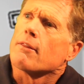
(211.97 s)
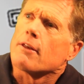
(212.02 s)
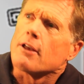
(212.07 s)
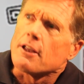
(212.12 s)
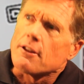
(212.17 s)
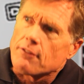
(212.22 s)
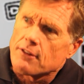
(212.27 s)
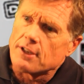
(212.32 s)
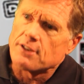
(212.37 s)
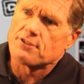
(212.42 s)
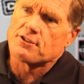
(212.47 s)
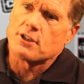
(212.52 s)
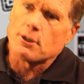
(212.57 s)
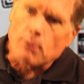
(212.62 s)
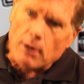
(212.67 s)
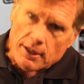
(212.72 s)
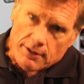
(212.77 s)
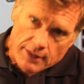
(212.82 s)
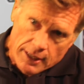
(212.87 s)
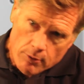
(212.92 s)
It seemed
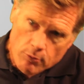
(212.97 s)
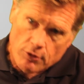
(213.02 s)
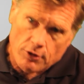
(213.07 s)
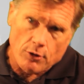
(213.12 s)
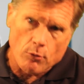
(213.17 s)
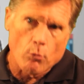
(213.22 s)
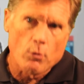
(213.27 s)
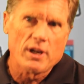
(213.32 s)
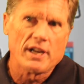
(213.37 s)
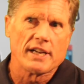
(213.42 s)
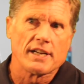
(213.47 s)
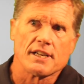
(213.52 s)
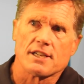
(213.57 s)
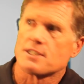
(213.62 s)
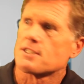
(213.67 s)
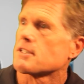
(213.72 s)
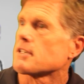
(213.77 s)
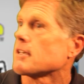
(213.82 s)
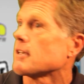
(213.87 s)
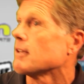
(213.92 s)
like they were the
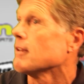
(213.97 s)
winningest